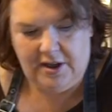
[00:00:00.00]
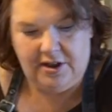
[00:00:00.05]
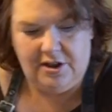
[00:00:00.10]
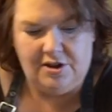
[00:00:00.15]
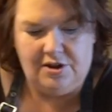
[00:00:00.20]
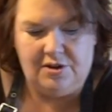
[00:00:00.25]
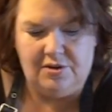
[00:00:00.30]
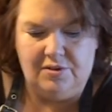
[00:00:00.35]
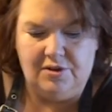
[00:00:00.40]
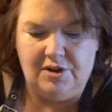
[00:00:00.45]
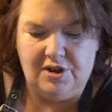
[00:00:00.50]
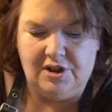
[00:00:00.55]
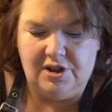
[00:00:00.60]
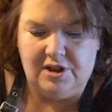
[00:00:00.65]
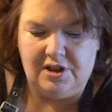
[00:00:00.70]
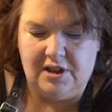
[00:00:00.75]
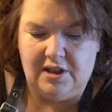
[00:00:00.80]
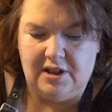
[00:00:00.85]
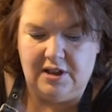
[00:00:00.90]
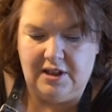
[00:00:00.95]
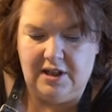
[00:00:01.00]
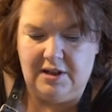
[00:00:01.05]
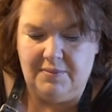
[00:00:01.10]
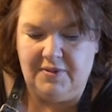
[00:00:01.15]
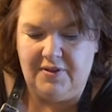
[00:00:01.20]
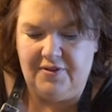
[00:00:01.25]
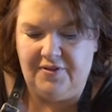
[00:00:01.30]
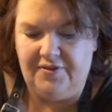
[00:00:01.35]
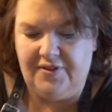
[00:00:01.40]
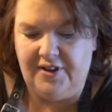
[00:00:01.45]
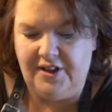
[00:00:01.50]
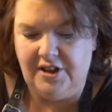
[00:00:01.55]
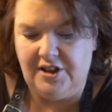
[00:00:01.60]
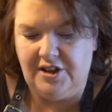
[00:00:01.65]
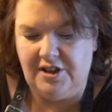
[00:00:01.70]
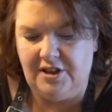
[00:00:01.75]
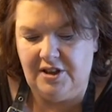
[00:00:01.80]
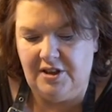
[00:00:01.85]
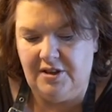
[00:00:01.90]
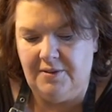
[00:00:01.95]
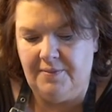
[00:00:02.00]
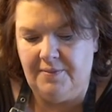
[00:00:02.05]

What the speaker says: so just I take my fish